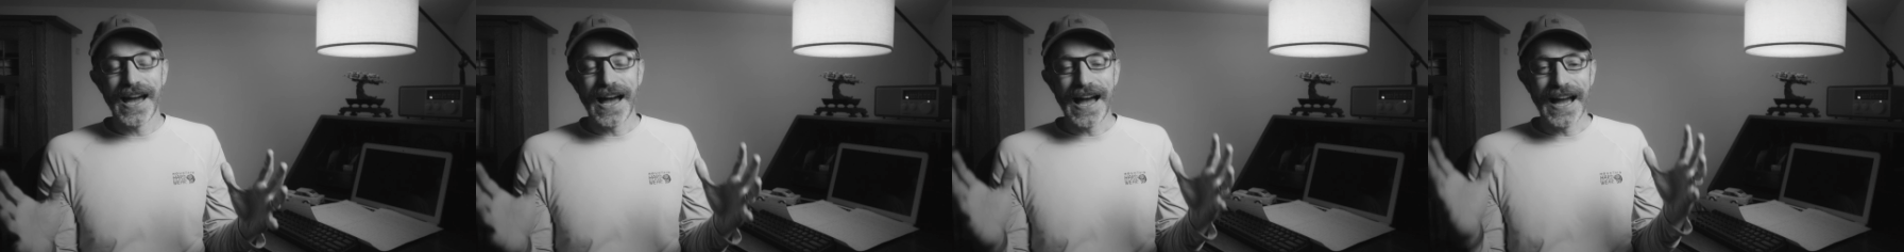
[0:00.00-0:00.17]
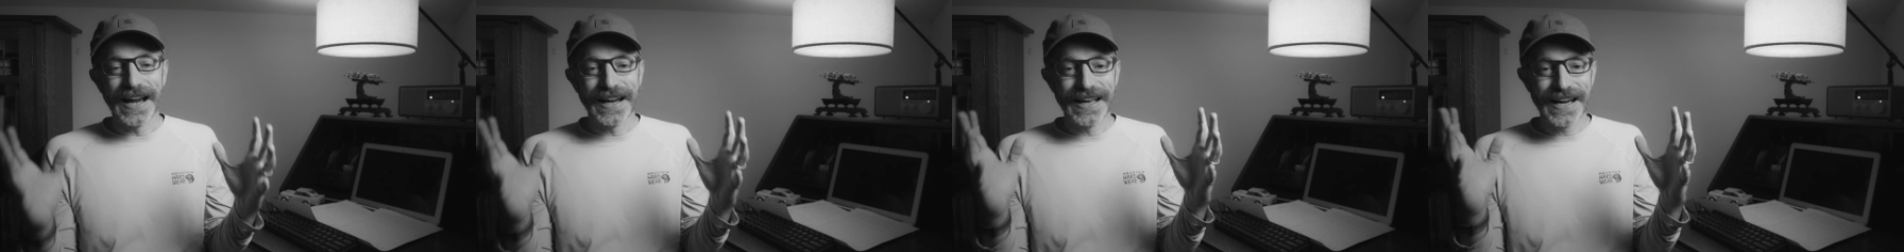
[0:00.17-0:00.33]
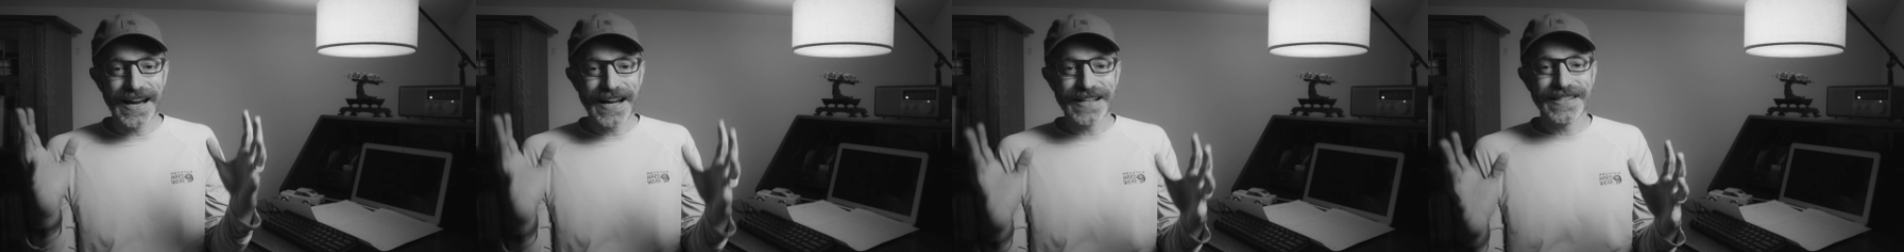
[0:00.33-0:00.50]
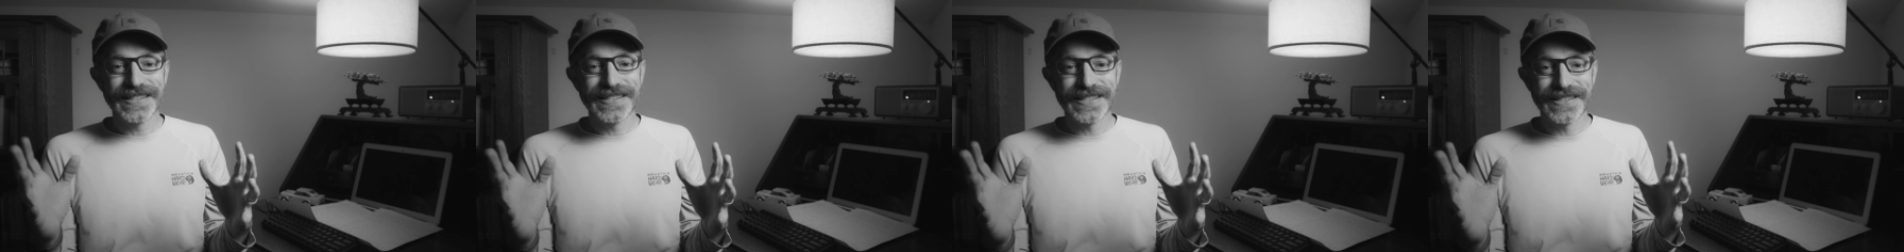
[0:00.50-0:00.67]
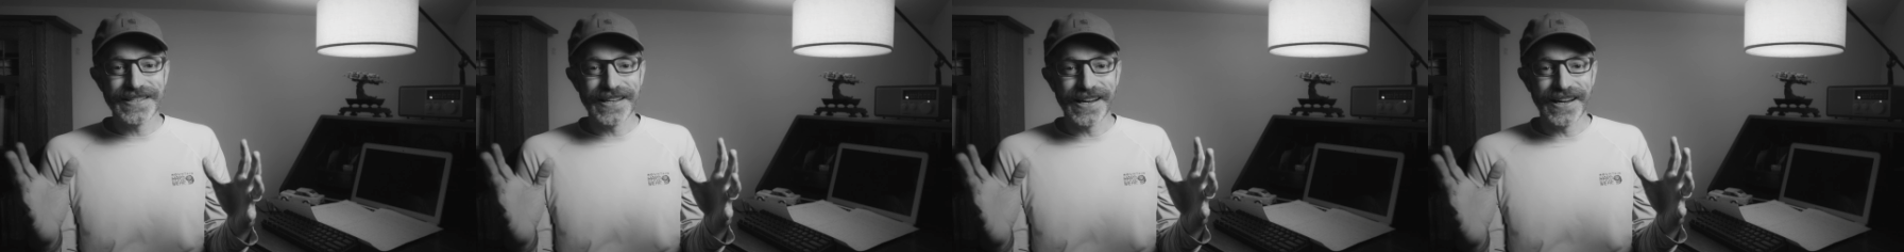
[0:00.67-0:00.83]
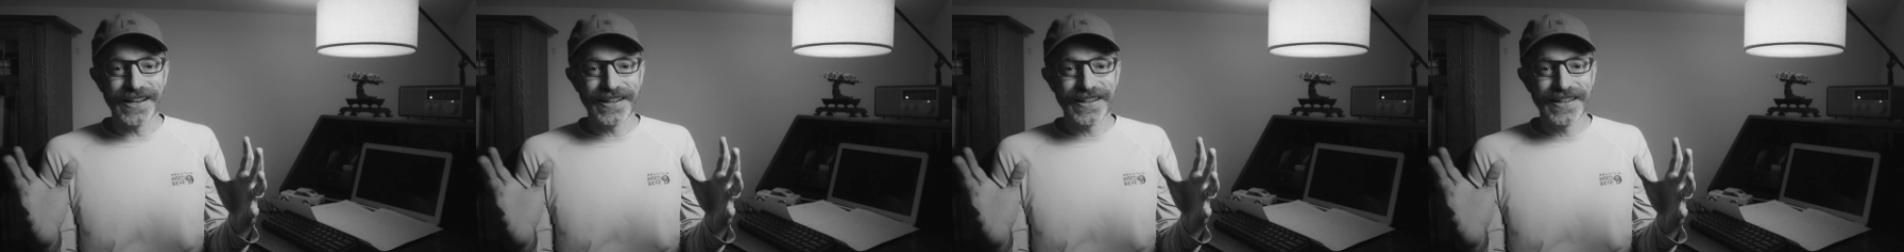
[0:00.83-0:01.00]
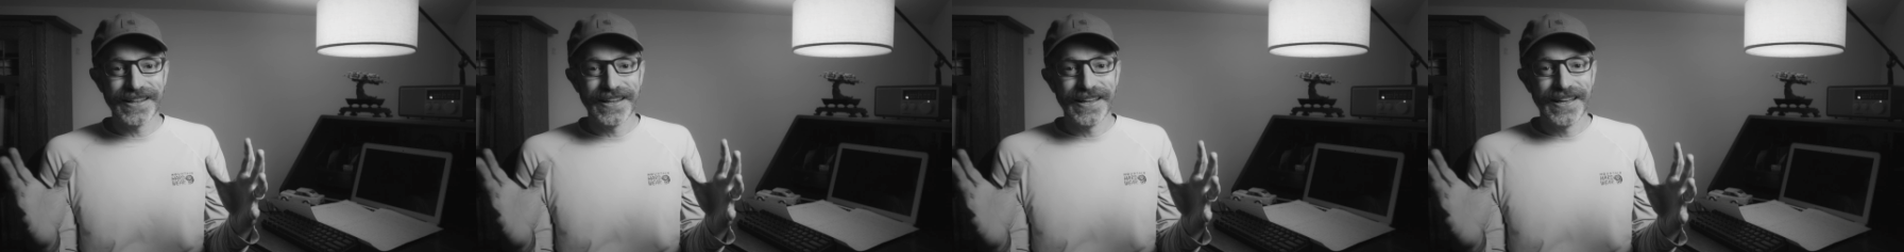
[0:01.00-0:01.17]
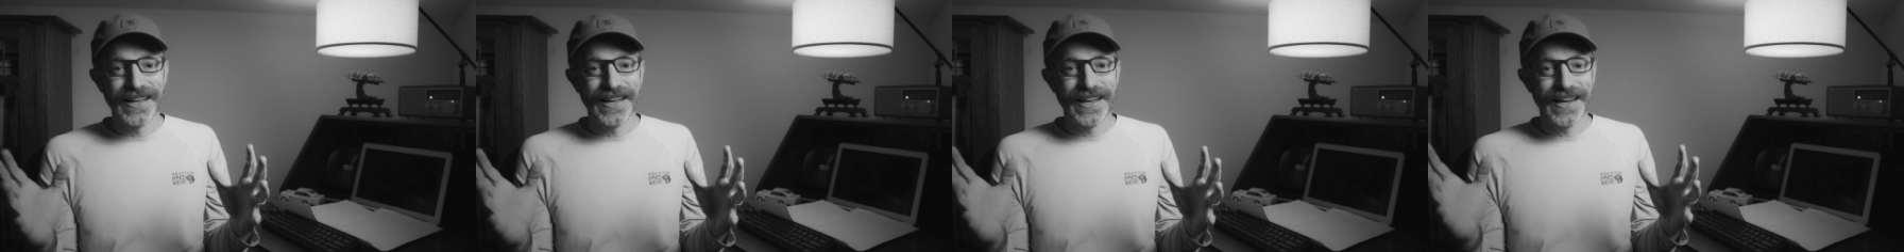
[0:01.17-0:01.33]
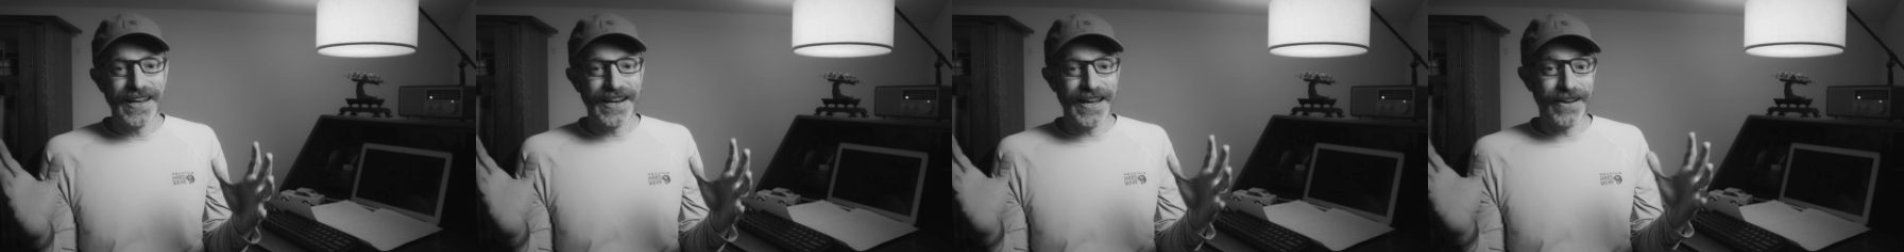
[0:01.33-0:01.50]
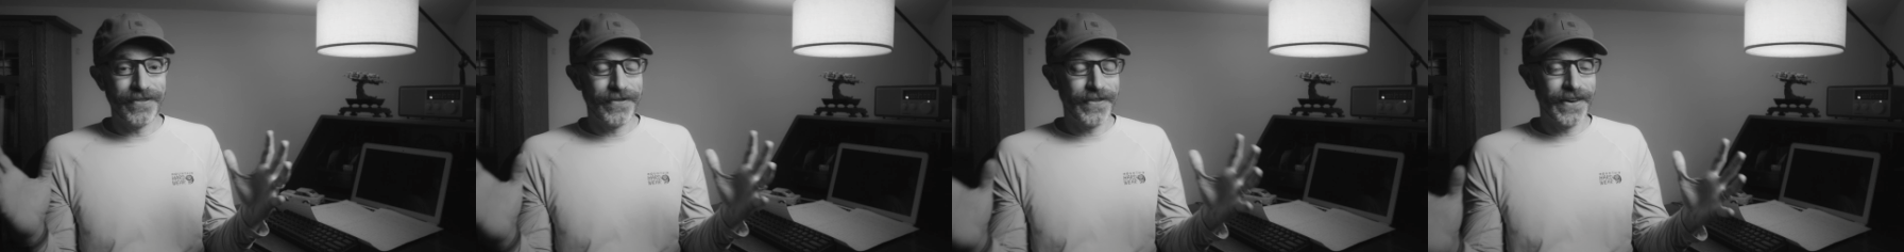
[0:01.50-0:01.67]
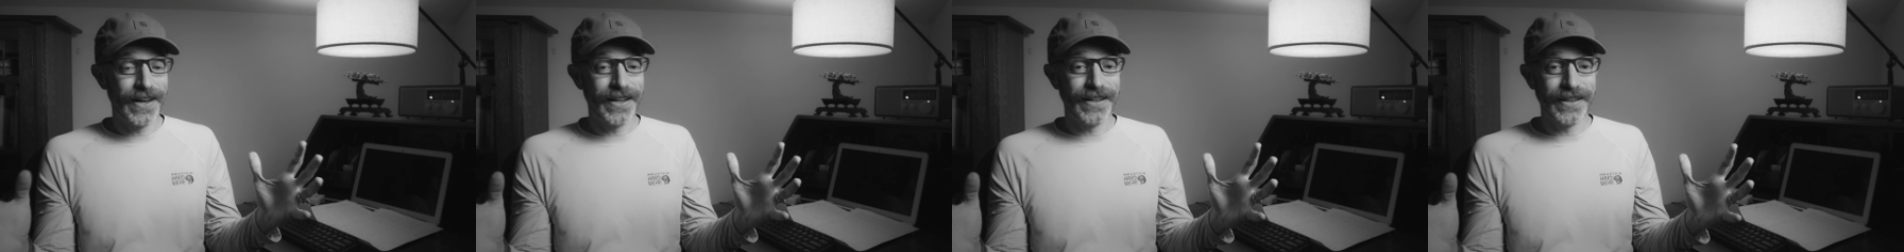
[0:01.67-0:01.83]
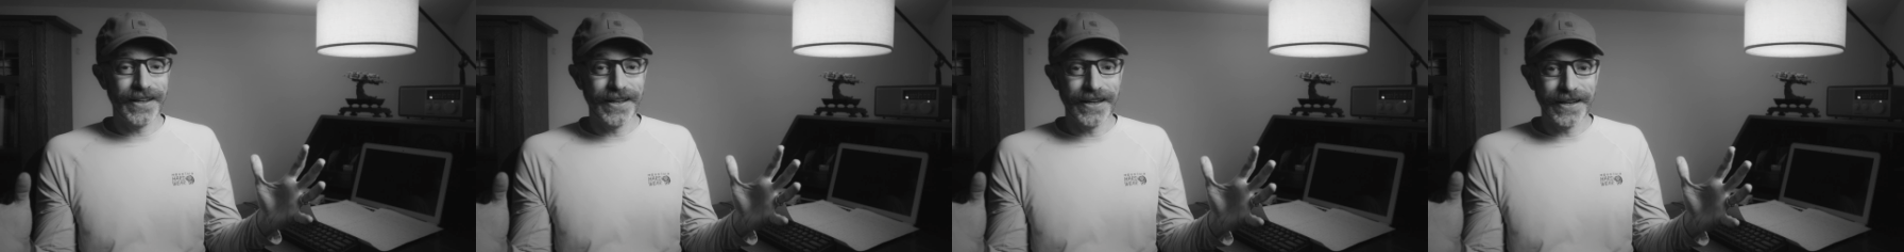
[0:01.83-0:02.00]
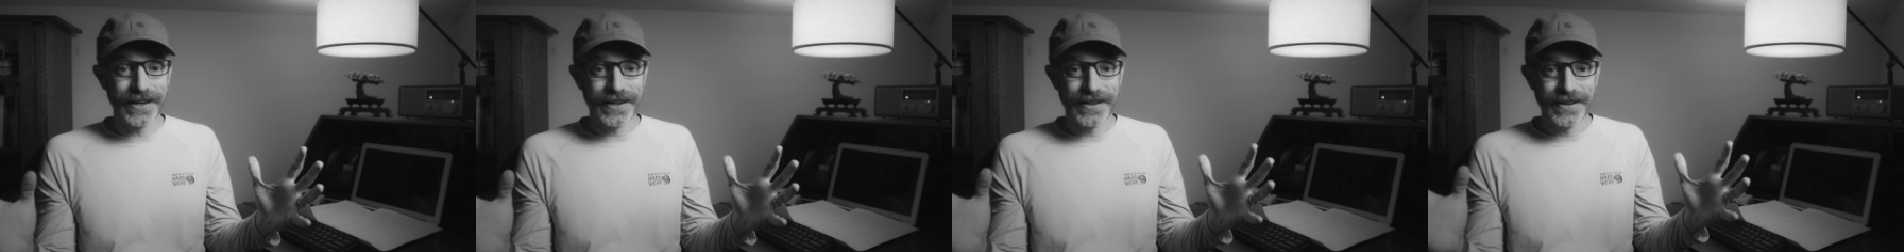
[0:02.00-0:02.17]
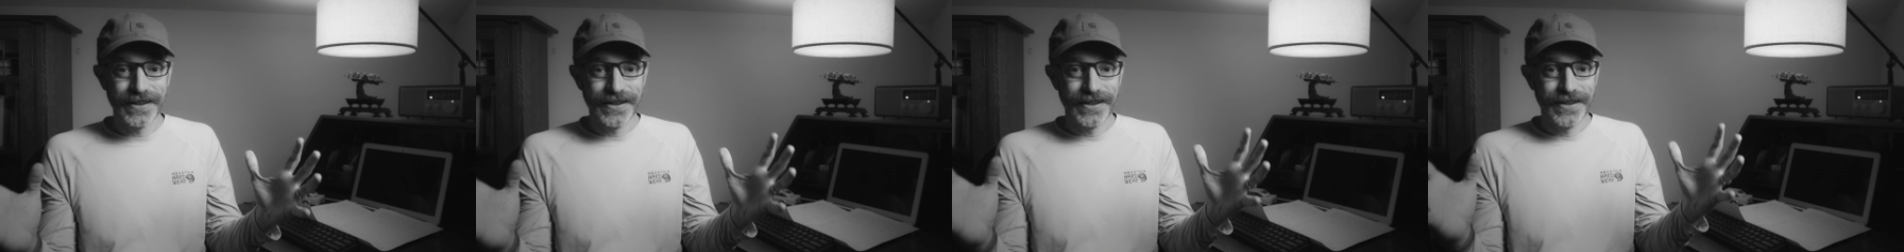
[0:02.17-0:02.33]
I got stuck and I felt like,